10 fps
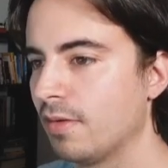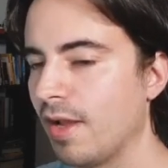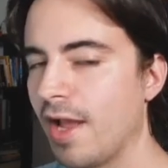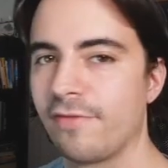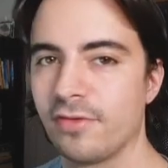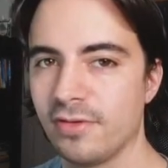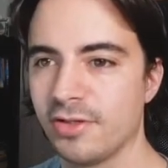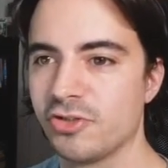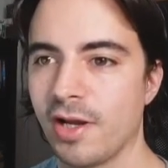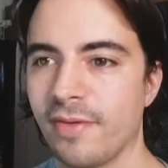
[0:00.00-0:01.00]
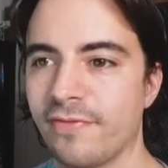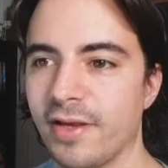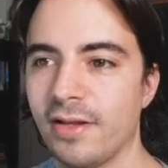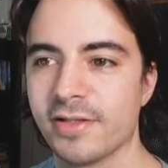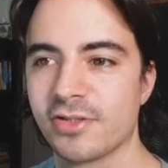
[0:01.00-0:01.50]
After you did your
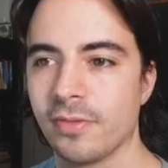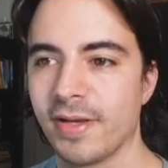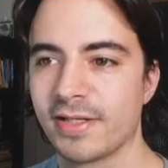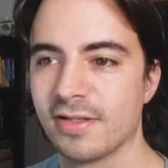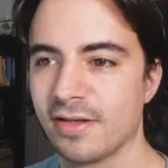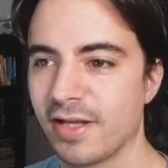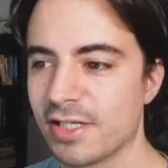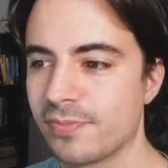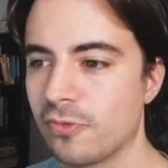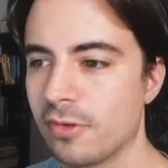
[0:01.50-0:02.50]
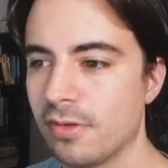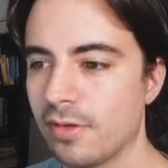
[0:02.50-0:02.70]
MFA, let's go back to the dashboard,